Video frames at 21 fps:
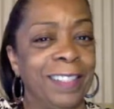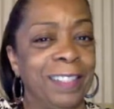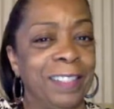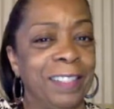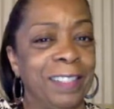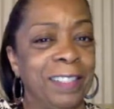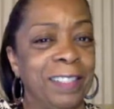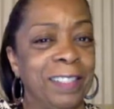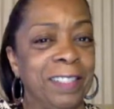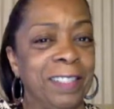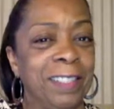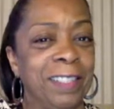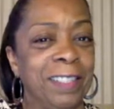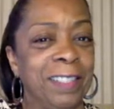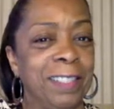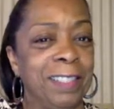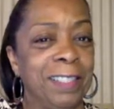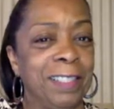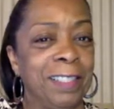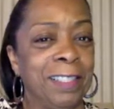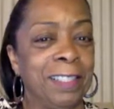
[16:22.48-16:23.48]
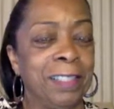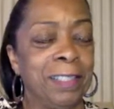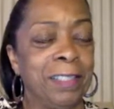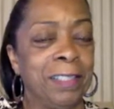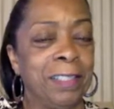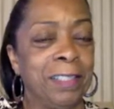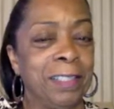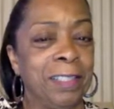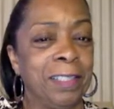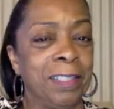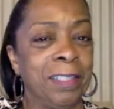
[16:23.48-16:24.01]

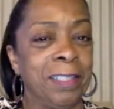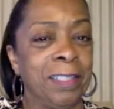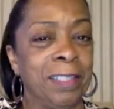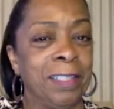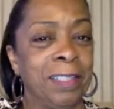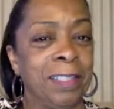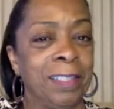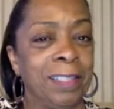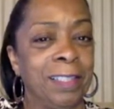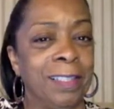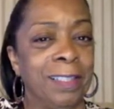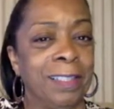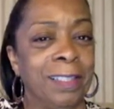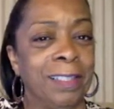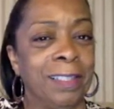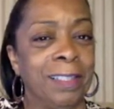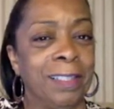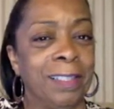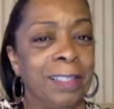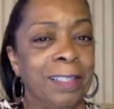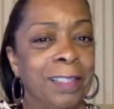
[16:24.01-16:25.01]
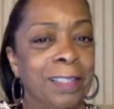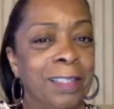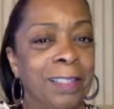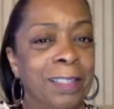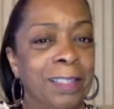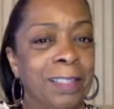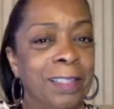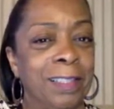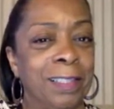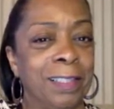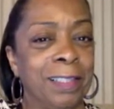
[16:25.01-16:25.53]

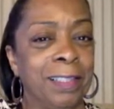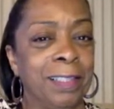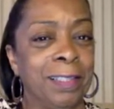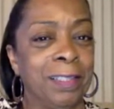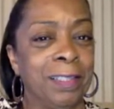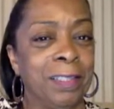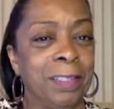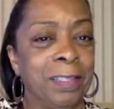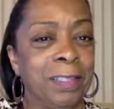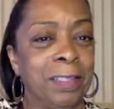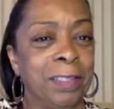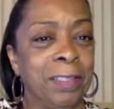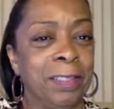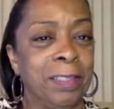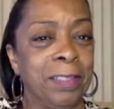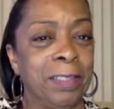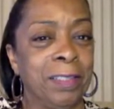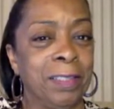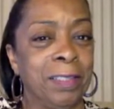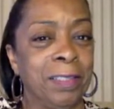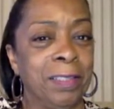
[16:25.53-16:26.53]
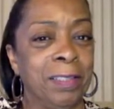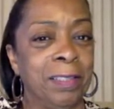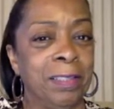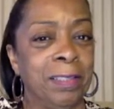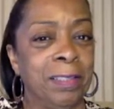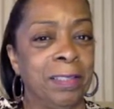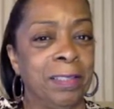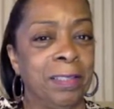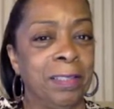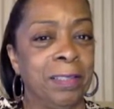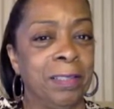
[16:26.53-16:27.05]

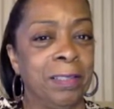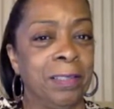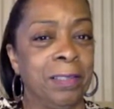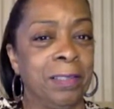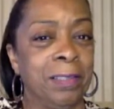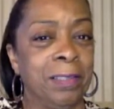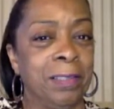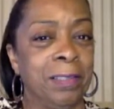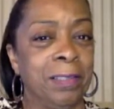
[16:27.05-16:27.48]
The person shown says nothing.